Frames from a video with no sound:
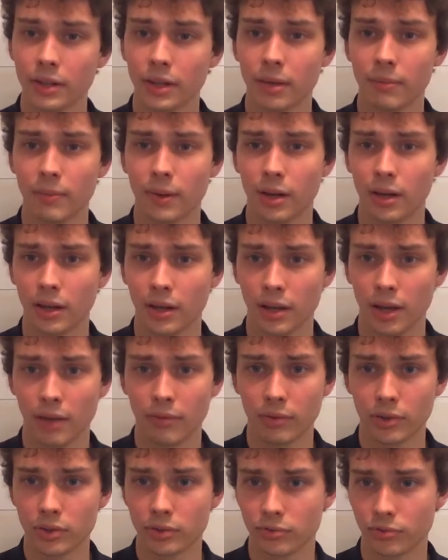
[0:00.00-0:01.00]
among a
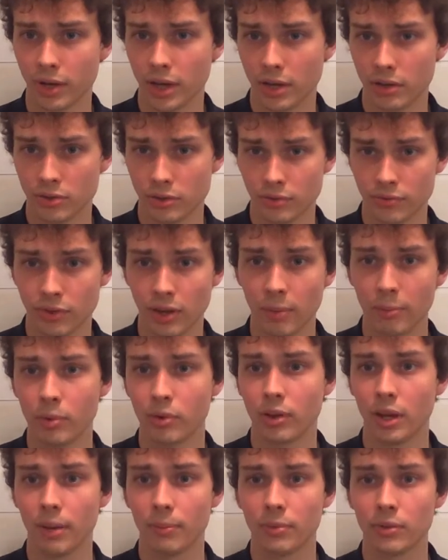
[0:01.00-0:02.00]
diverse range of sample
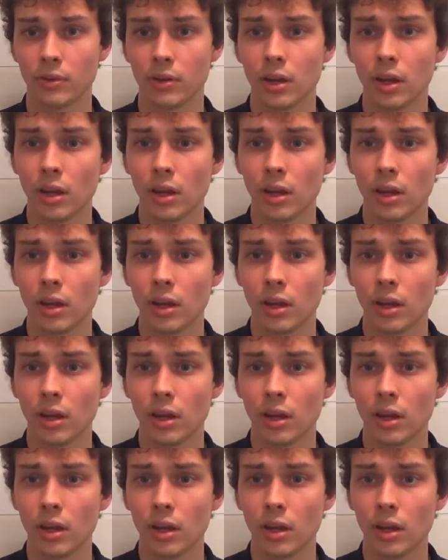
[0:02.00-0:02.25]
types,